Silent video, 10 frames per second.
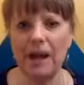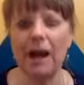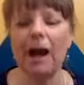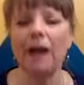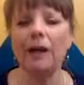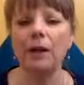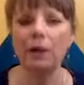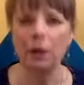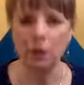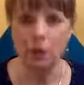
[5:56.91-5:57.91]
I
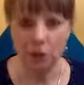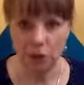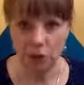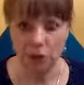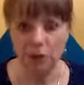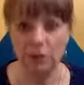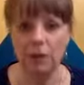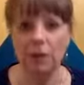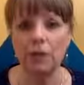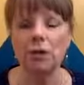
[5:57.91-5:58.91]
urge you
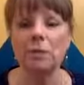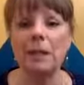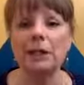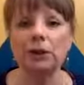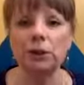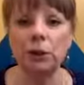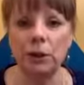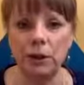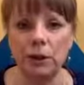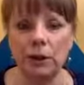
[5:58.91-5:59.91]
to make
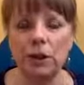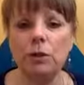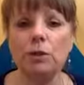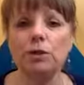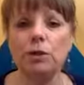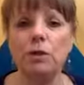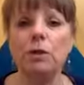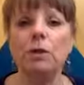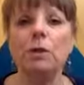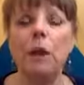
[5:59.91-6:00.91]
sure that you too
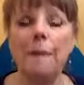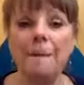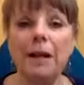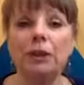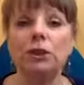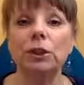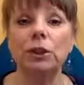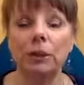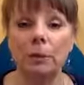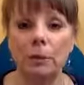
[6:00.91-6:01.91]
measure,
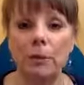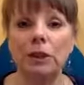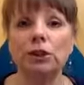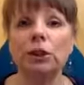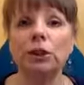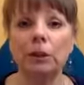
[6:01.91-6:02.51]
measure,